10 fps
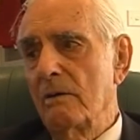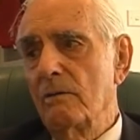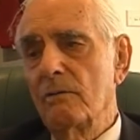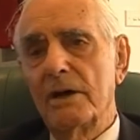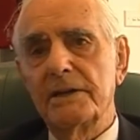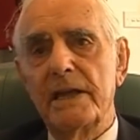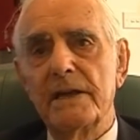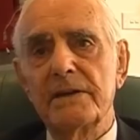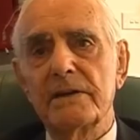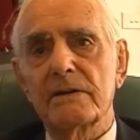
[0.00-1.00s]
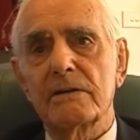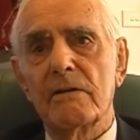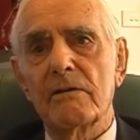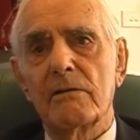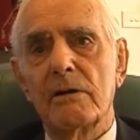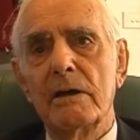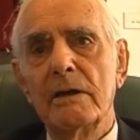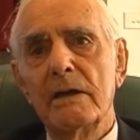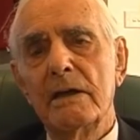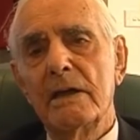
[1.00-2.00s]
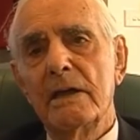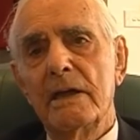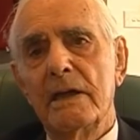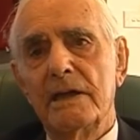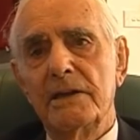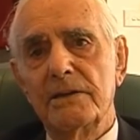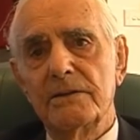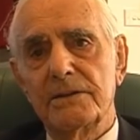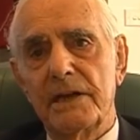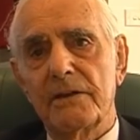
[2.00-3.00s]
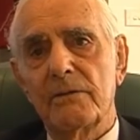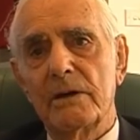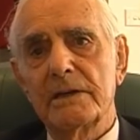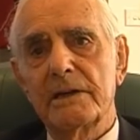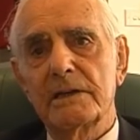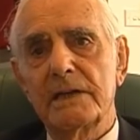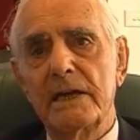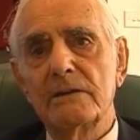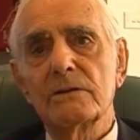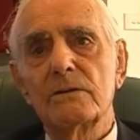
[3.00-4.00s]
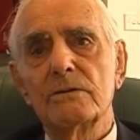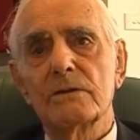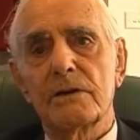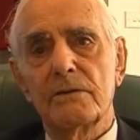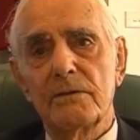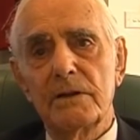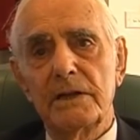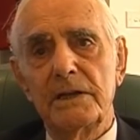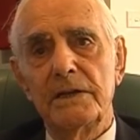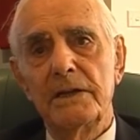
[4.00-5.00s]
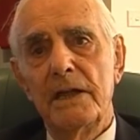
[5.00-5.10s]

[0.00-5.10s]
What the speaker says: Right down near Corowa in New South Wales, a little town called Correen.